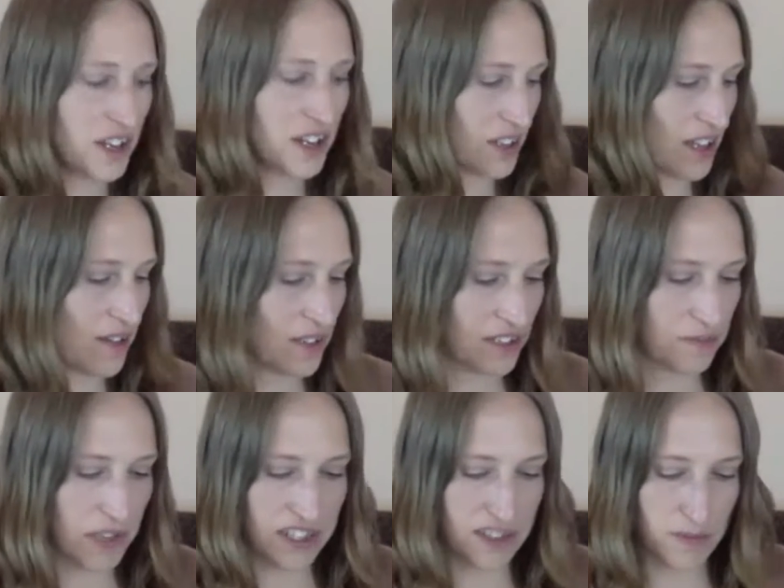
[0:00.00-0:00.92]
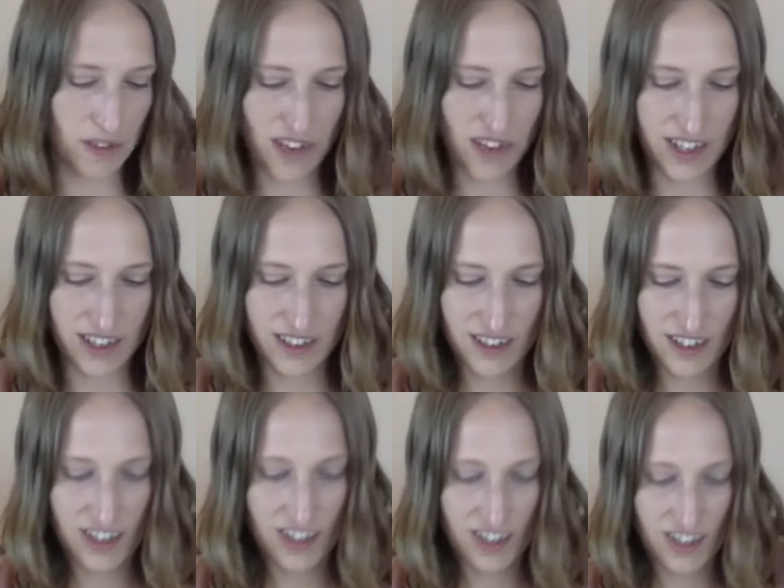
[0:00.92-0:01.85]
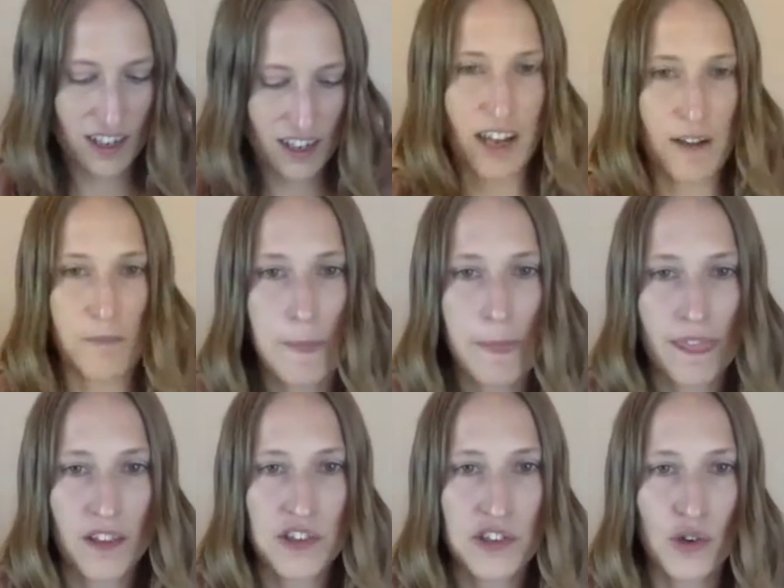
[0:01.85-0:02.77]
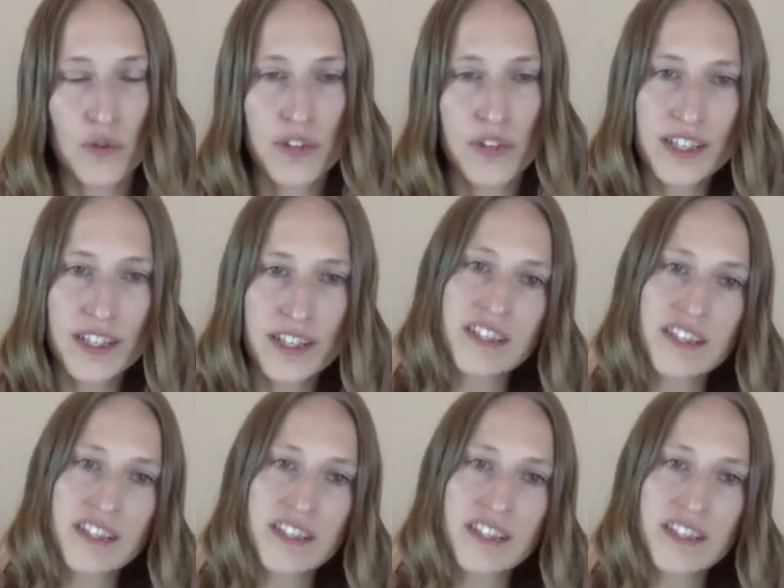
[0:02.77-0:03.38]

Life is meant to be fun. Okay, so this is the